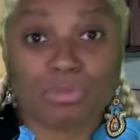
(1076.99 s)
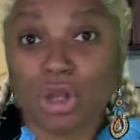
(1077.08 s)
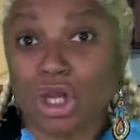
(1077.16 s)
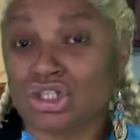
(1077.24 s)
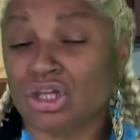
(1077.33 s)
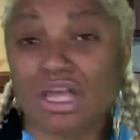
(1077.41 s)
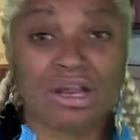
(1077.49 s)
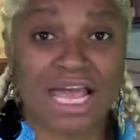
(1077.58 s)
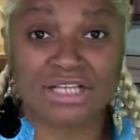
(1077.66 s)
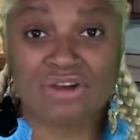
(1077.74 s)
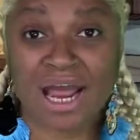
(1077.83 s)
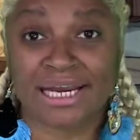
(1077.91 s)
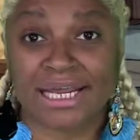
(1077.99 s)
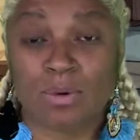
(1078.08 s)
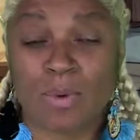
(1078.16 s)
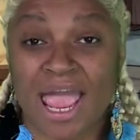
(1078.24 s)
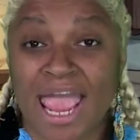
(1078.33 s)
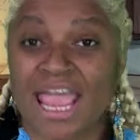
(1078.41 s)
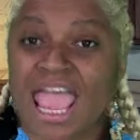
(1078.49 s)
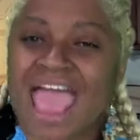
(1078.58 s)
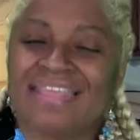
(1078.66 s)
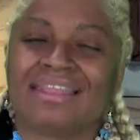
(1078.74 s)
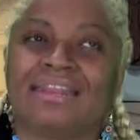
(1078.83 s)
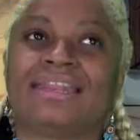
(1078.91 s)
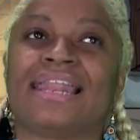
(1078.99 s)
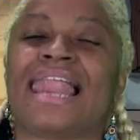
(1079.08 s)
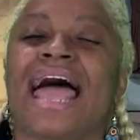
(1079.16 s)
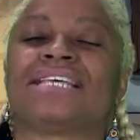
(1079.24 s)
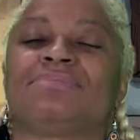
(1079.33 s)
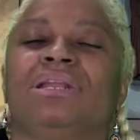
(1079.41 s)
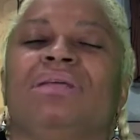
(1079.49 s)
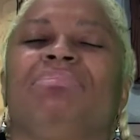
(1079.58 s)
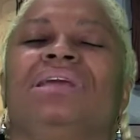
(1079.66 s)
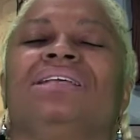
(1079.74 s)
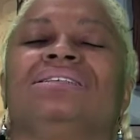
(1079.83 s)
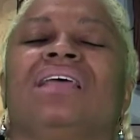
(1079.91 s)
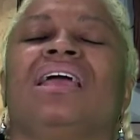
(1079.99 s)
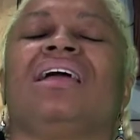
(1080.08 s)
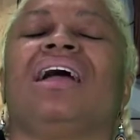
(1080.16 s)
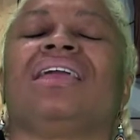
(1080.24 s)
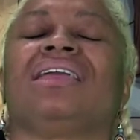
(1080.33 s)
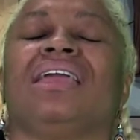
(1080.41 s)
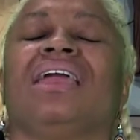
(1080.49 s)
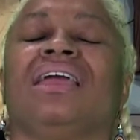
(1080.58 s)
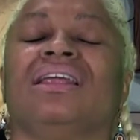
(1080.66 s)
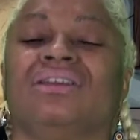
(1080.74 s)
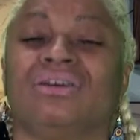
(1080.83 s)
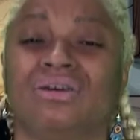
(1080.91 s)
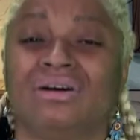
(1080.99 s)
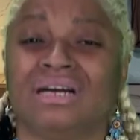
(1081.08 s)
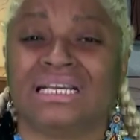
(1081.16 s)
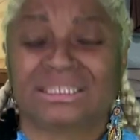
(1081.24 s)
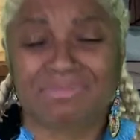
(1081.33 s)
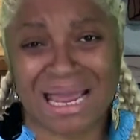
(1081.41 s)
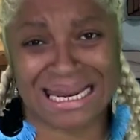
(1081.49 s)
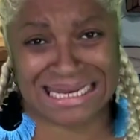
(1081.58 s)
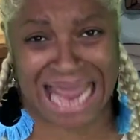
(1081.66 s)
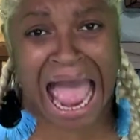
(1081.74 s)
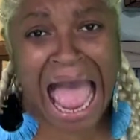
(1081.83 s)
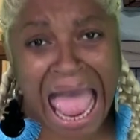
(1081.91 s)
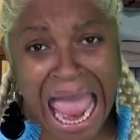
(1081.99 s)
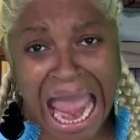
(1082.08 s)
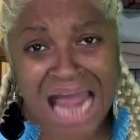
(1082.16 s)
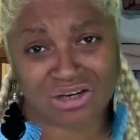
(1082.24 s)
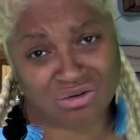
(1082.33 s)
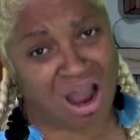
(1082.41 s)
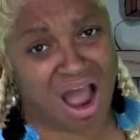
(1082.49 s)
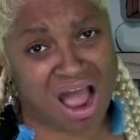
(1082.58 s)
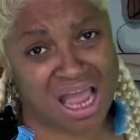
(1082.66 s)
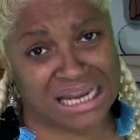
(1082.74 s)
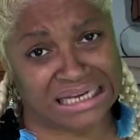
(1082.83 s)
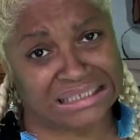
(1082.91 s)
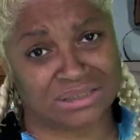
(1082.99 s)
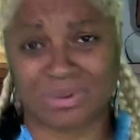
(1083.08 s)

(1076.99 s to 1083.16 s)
So they're like trying to get away. Then at the last minute, Bean's like, I can't do it. It's my dad, you guys.